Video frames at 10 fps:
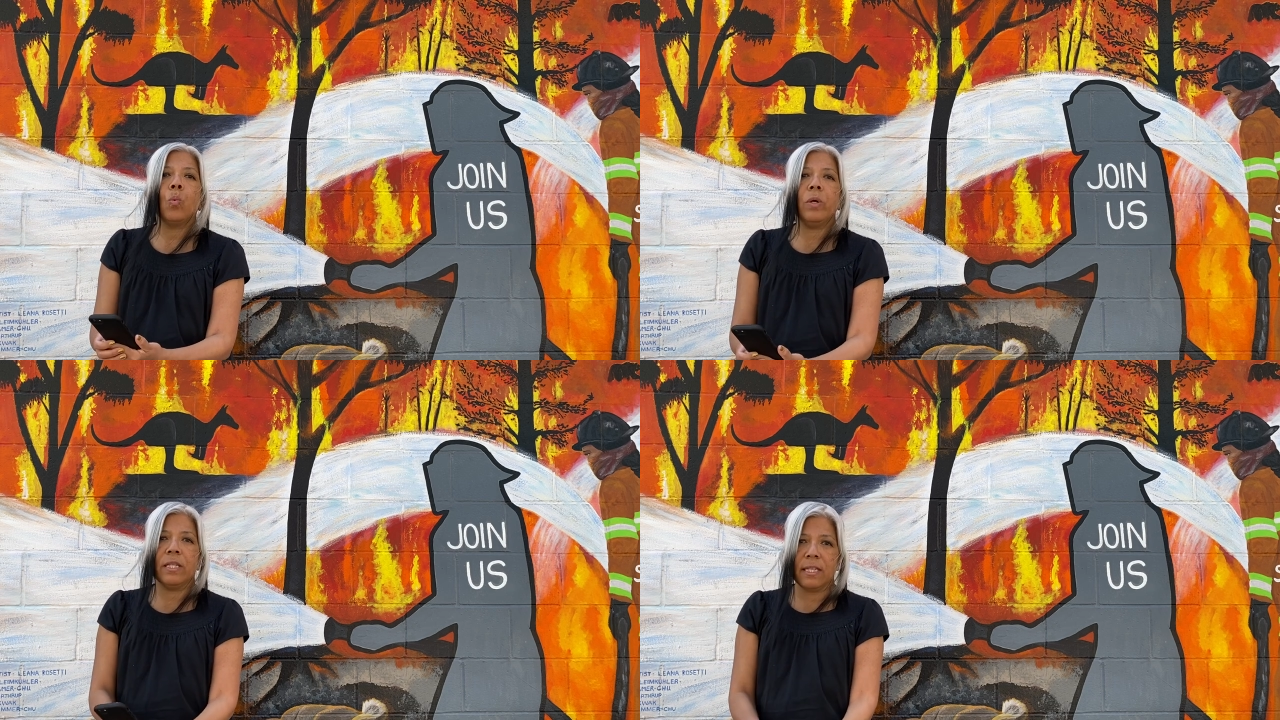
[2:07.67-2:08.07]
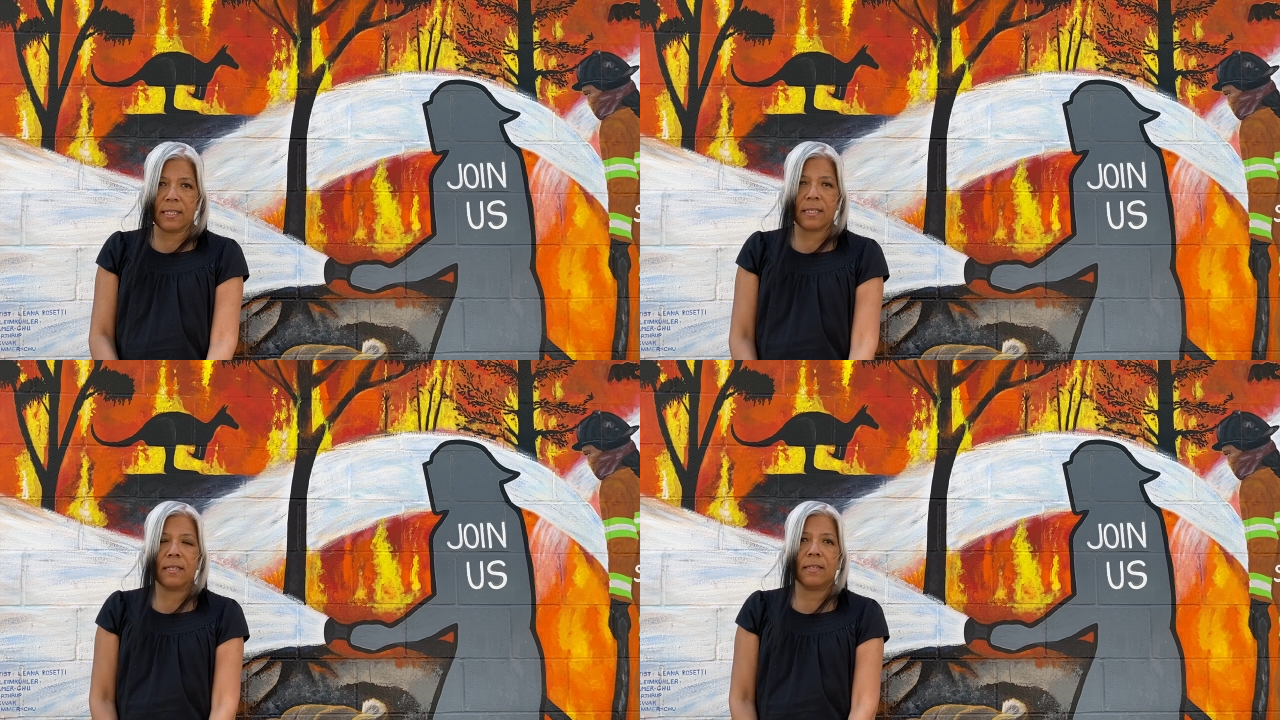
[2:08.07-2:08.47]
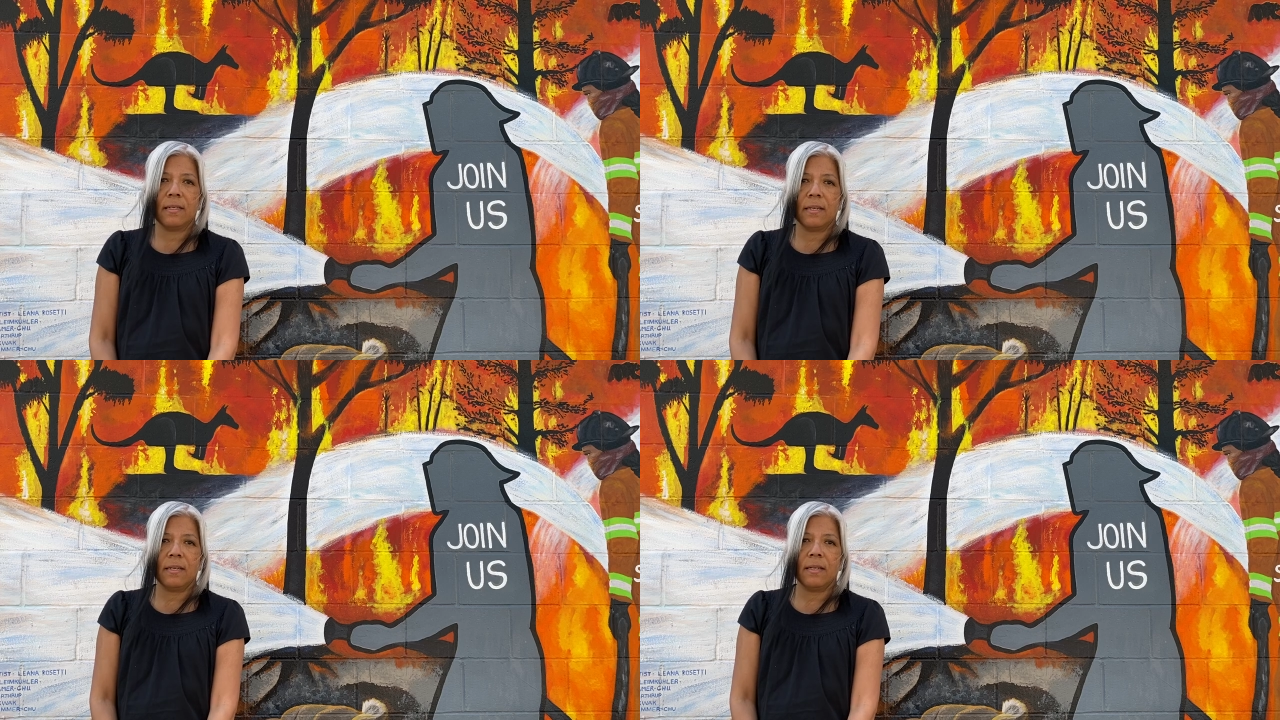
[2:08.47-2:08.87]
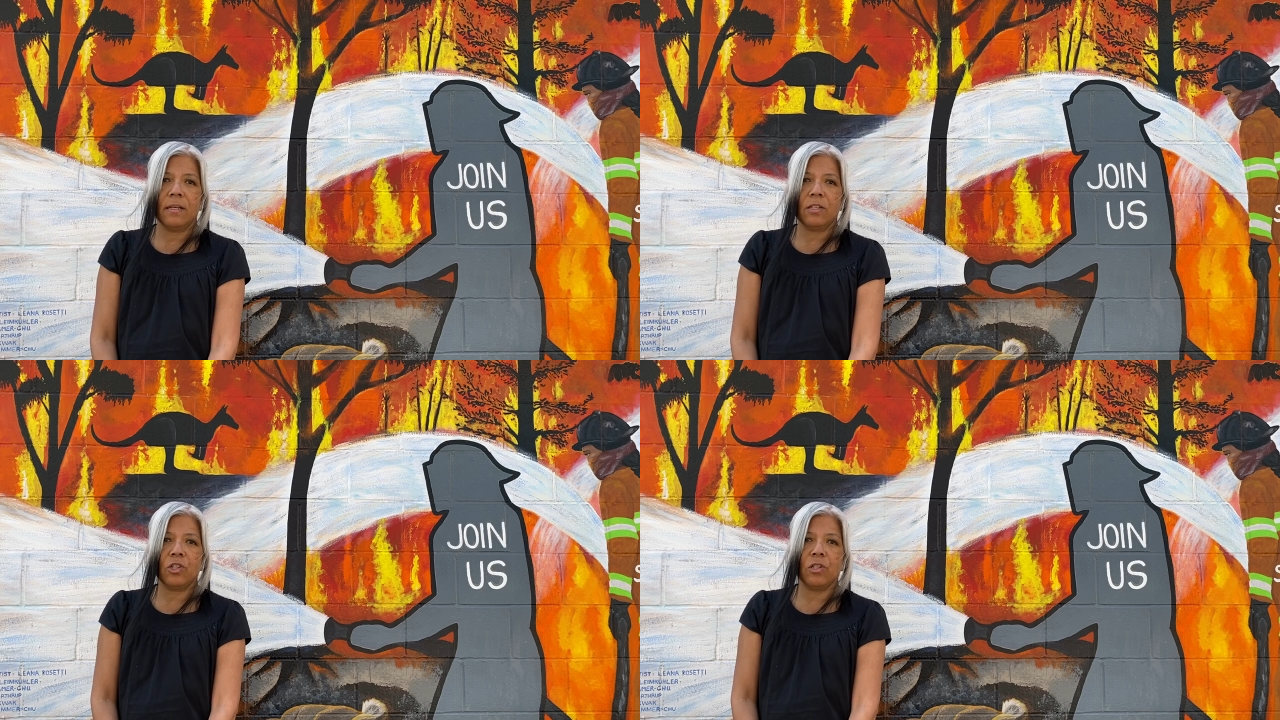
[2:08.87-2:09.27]
We listen
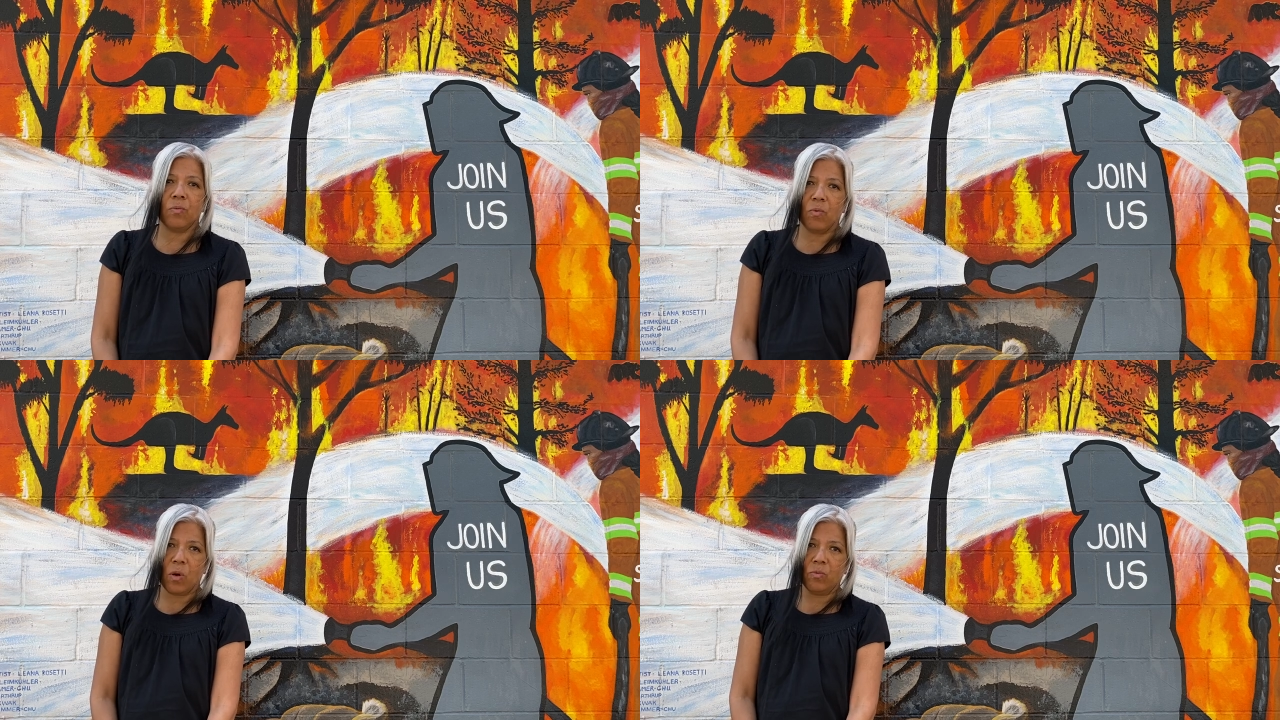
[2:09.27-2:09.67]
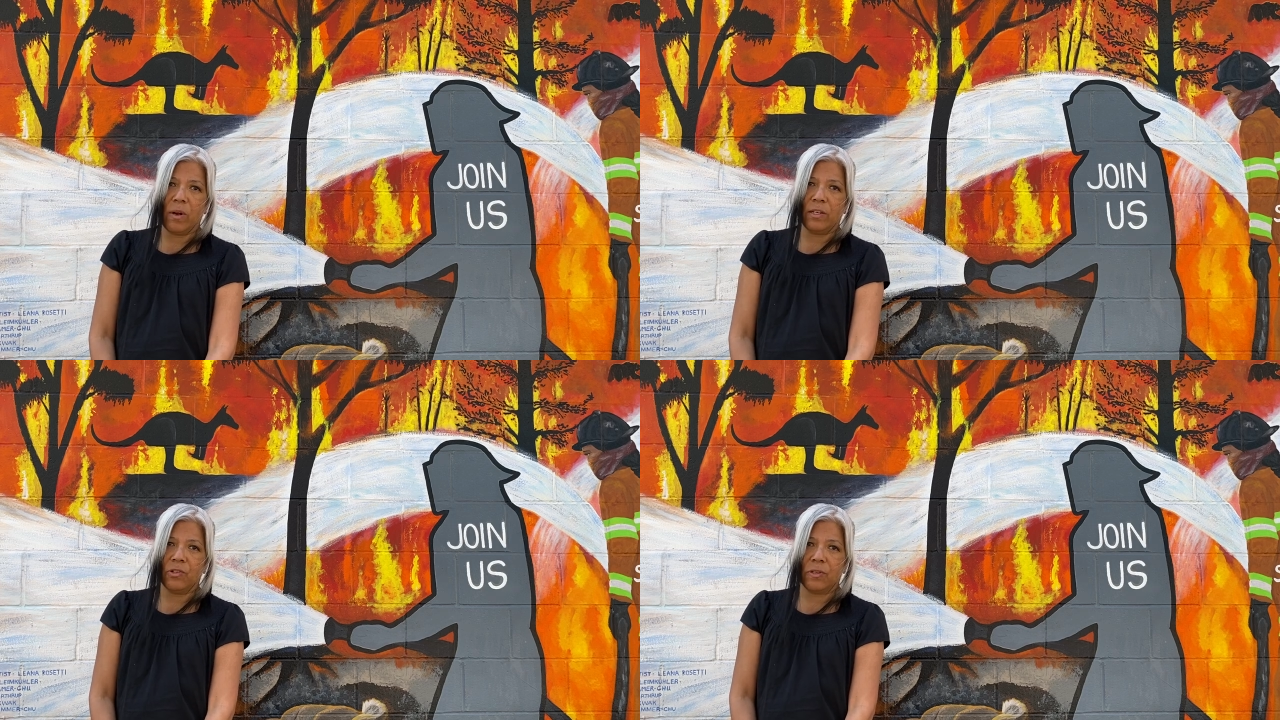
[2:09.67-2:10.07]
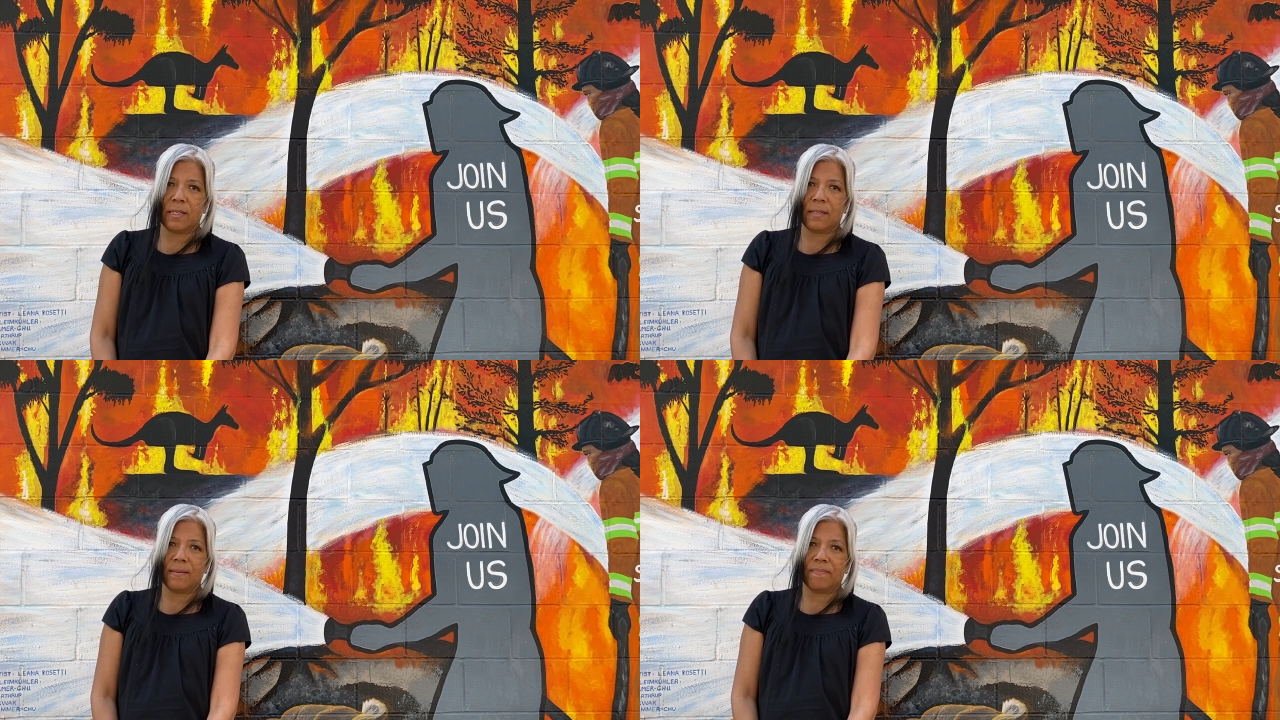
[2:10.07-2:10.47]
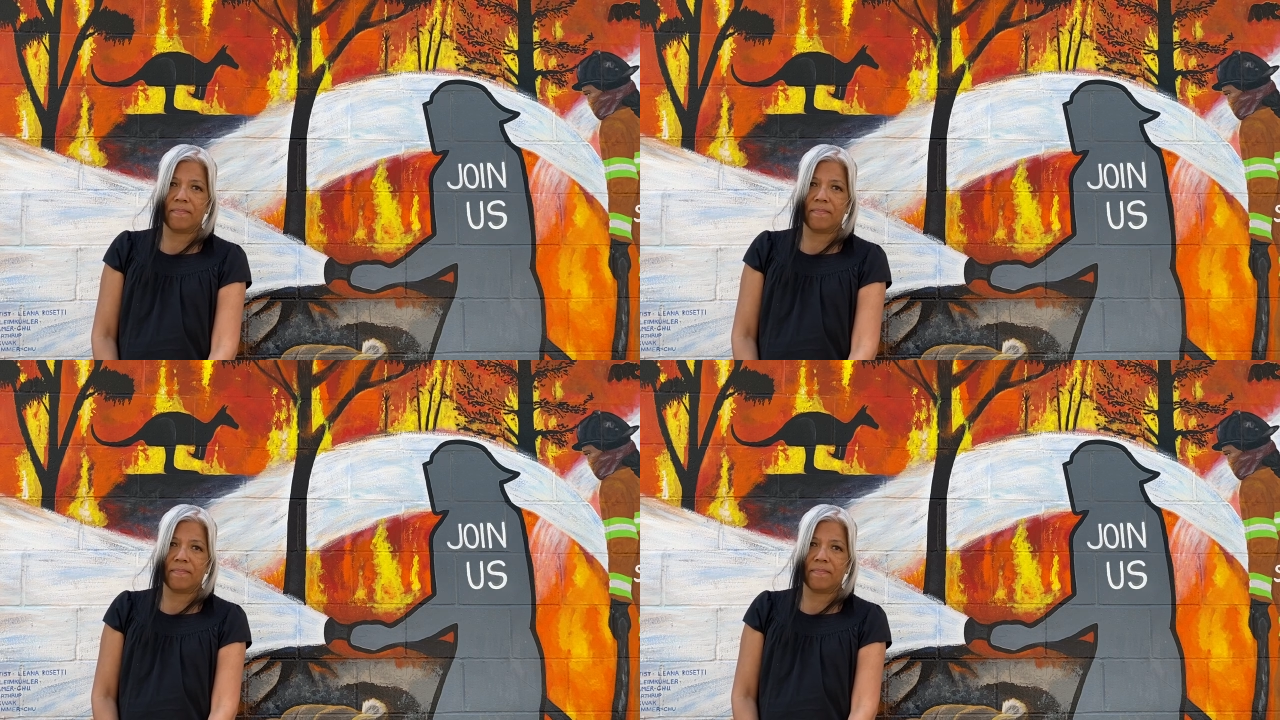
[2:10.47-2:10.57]
to the roadrunners.